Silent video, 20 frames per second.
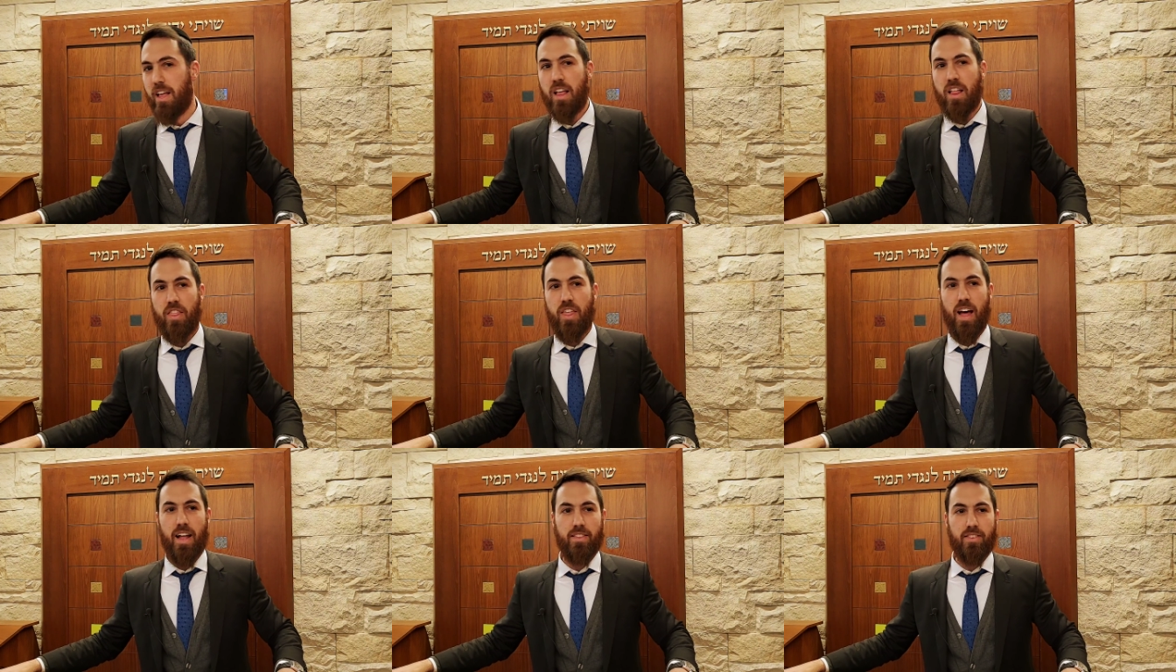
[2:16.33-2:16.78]

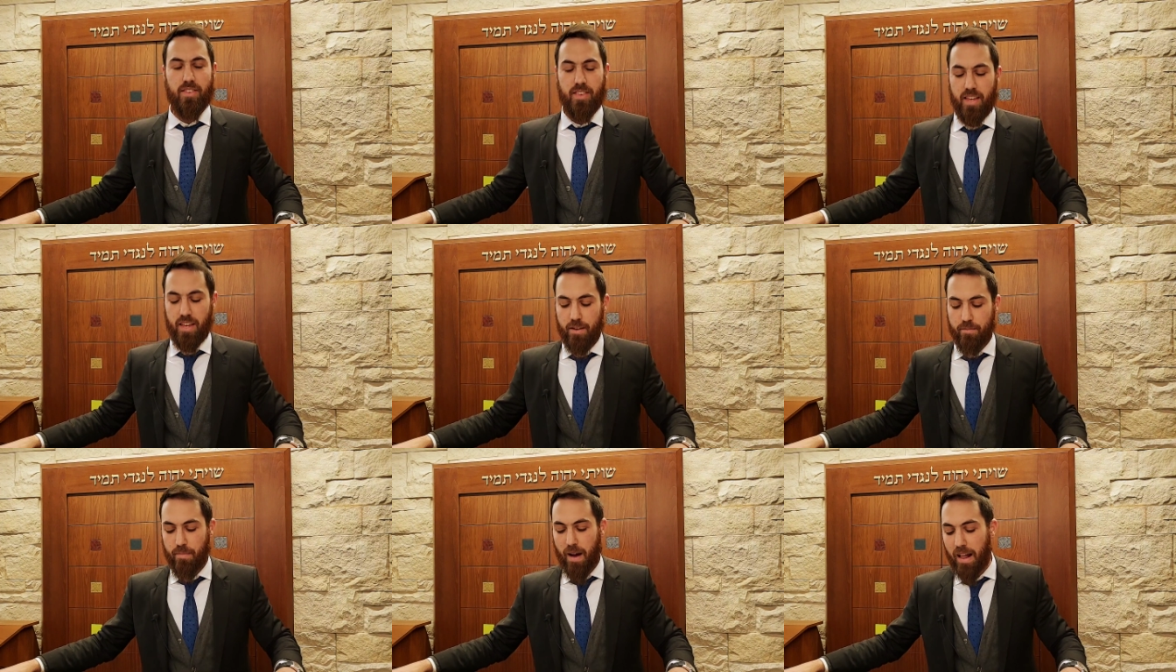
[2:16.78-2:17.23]
that
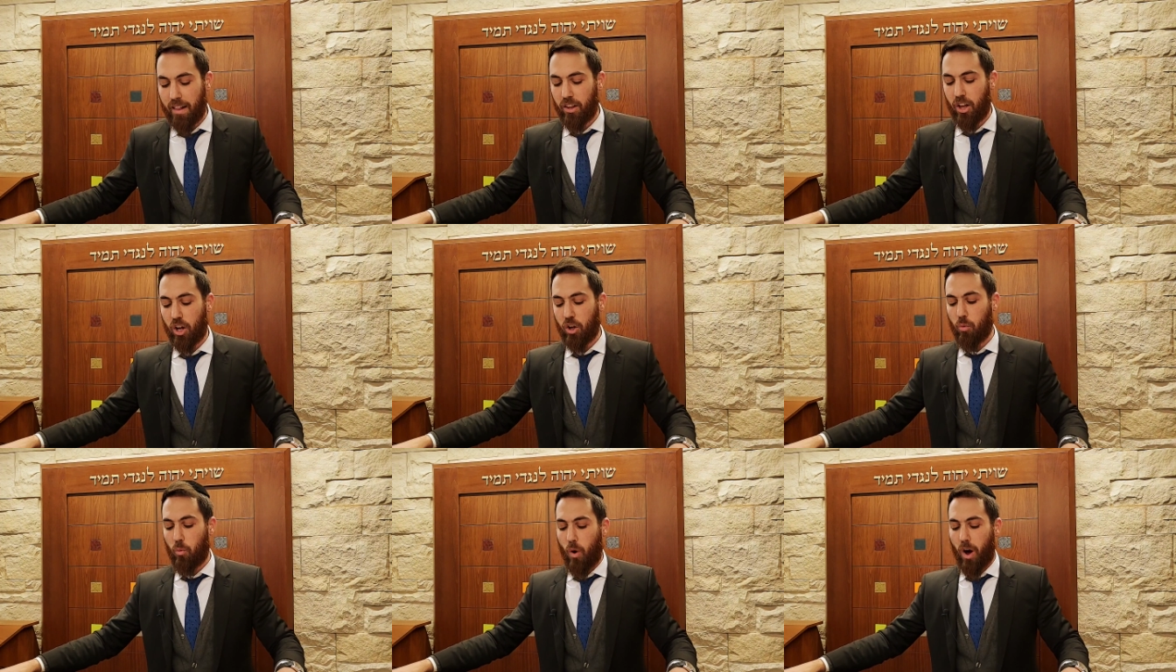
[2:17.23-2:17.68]
the
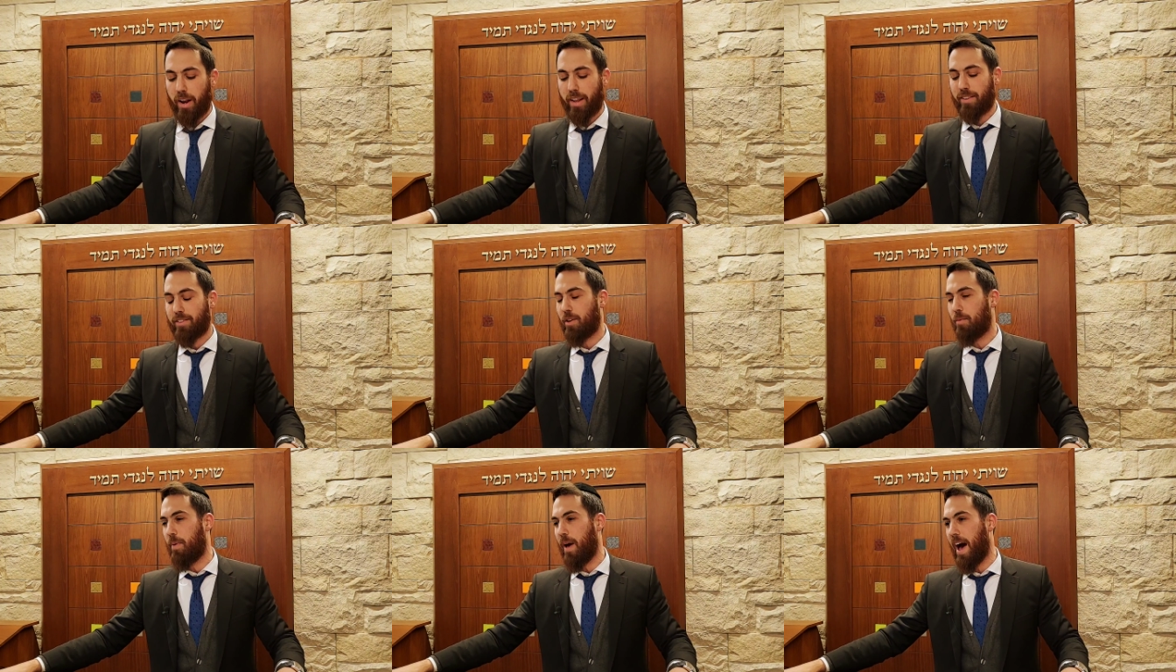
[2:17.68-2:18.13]
Malach wanted
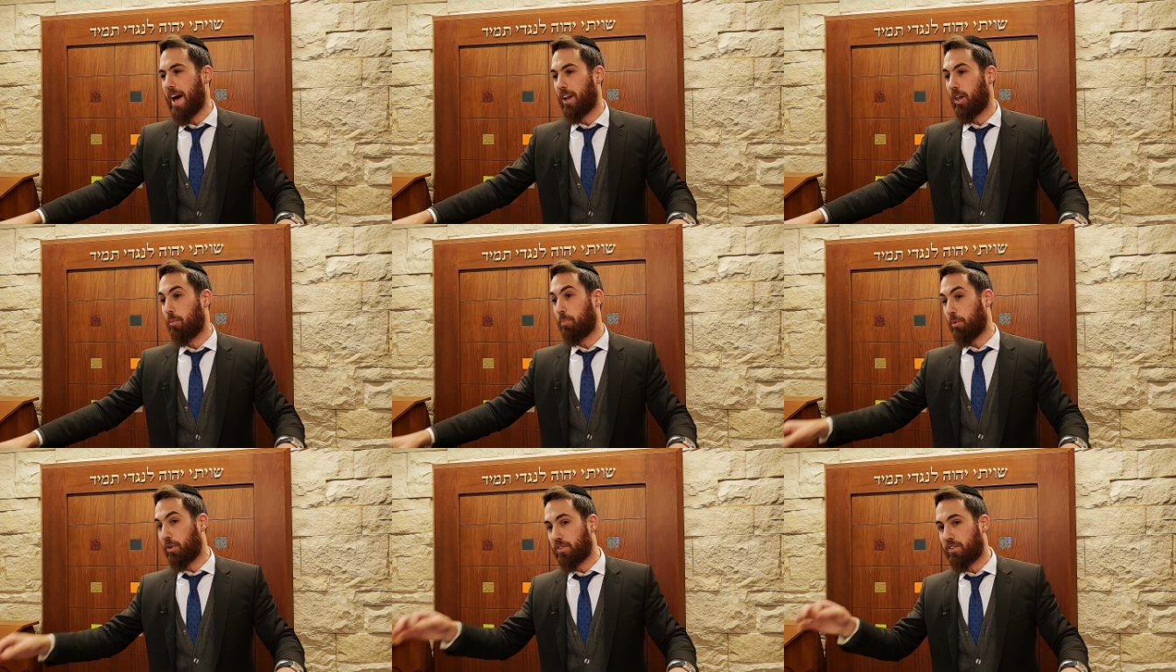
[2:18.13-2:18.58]
to battle
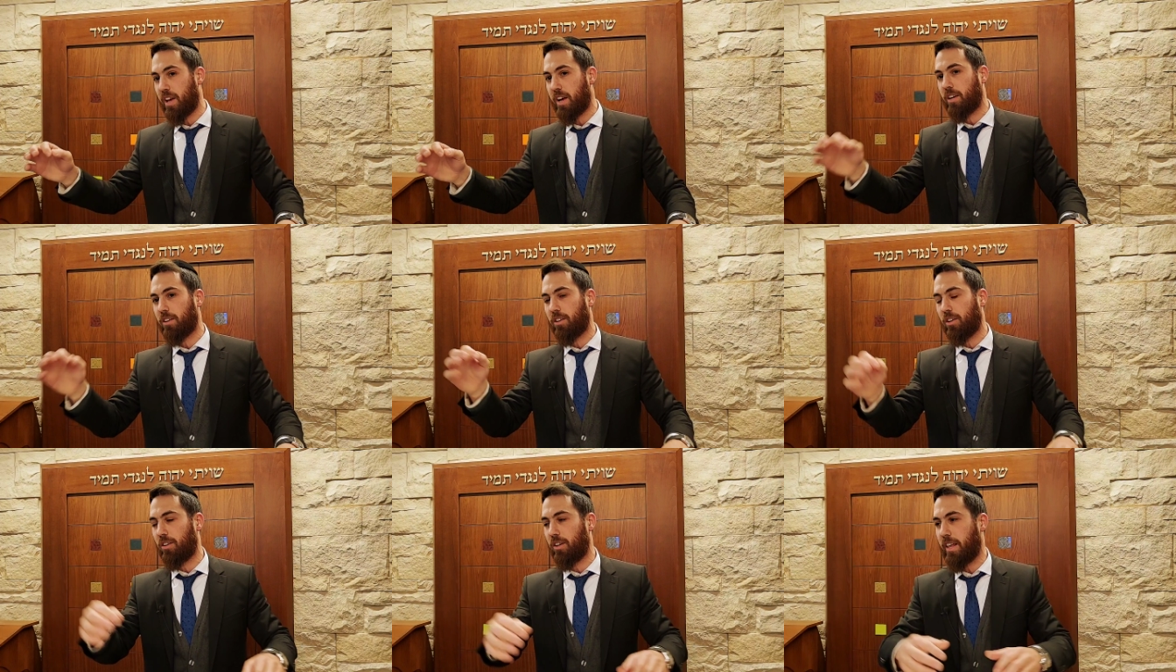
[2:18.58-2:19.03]

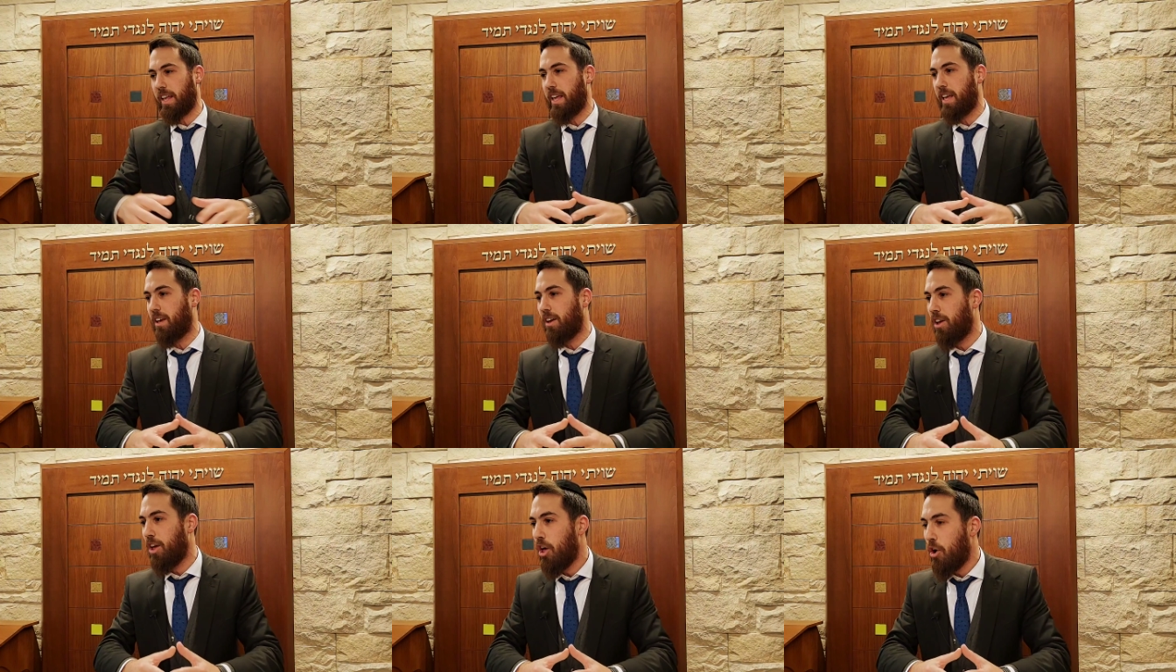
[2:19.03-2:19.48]

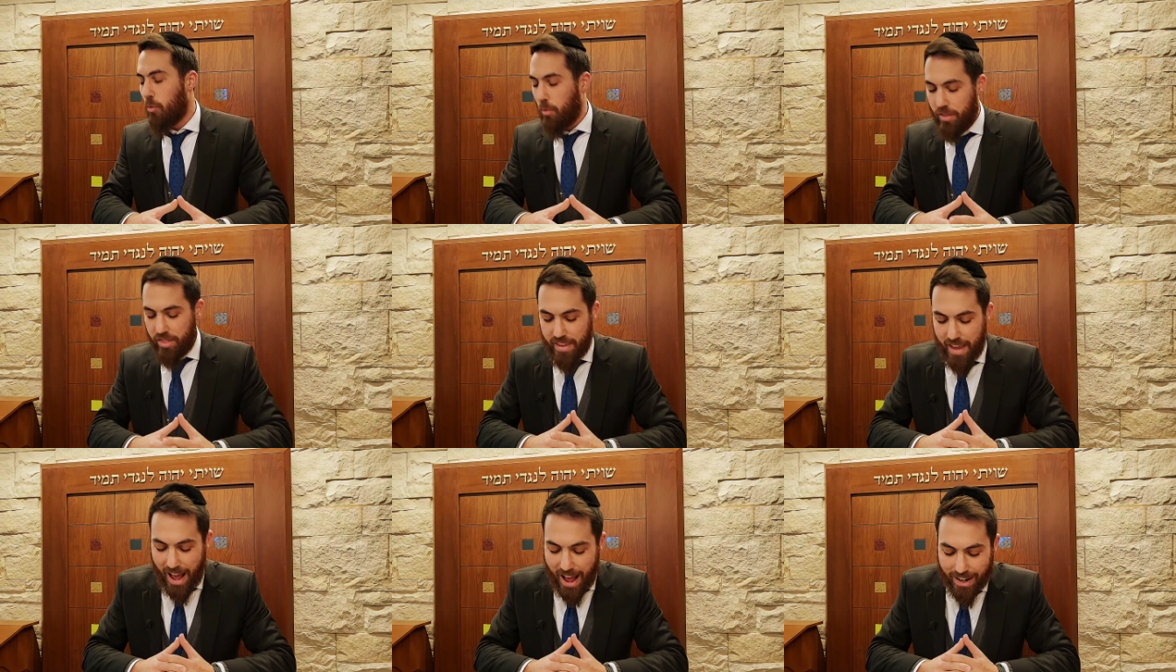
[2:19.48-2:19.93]
particularly with
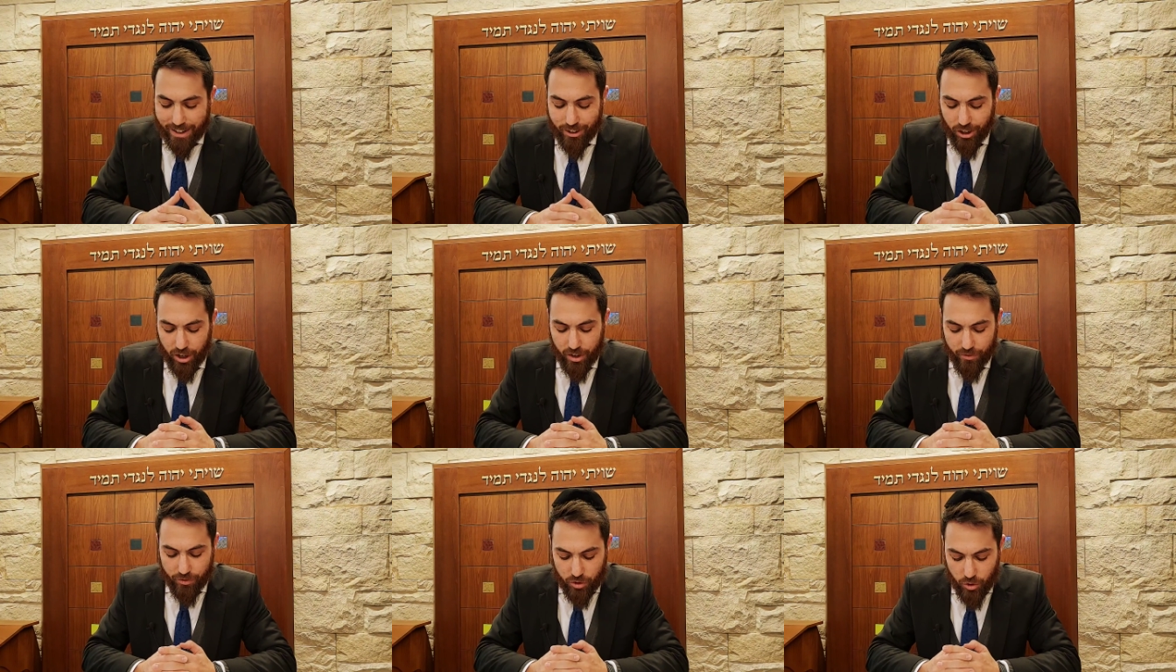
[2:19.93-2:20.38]

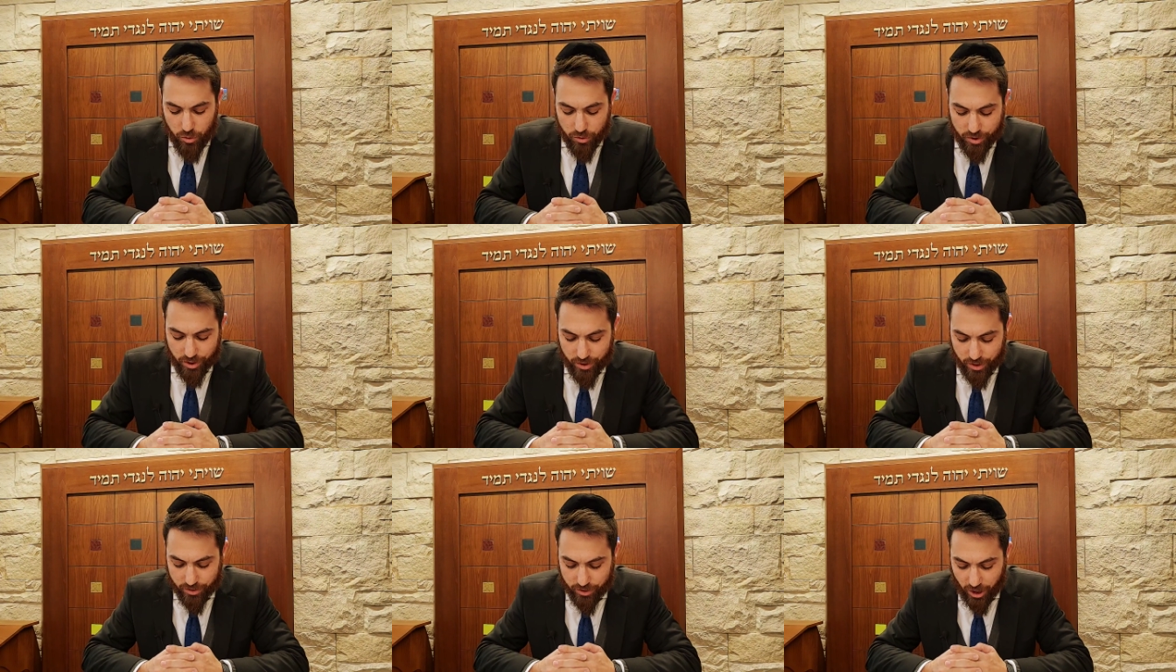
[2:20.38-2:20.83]
Yaakov due to
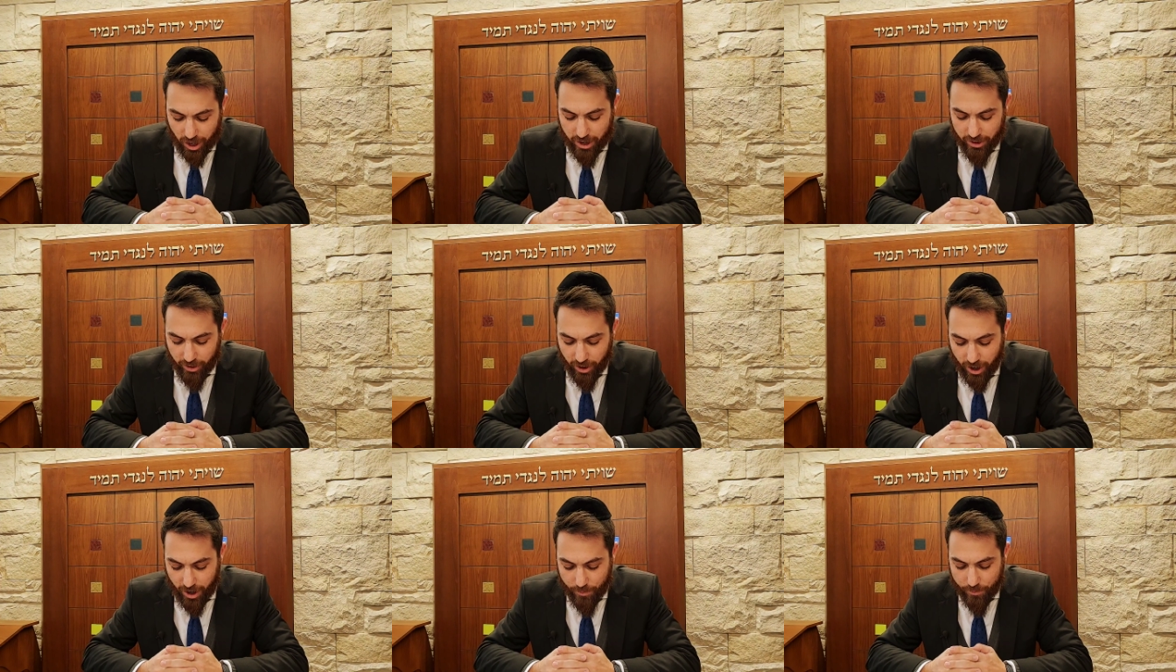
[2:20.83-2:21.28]
the
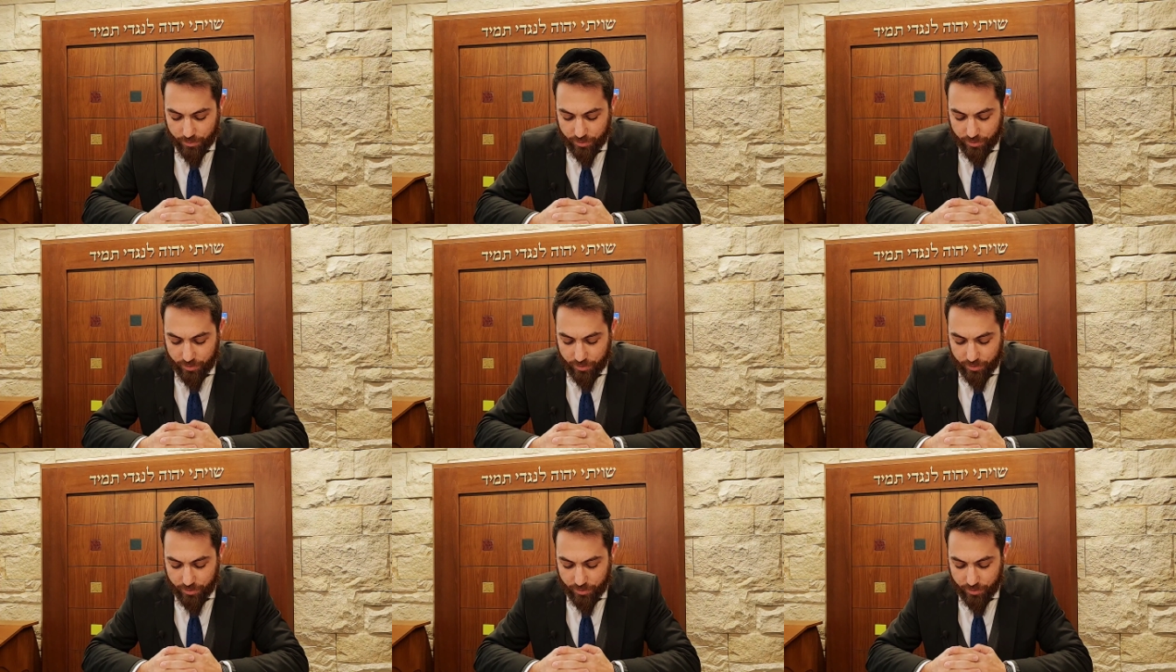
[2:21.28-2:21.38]
Torah,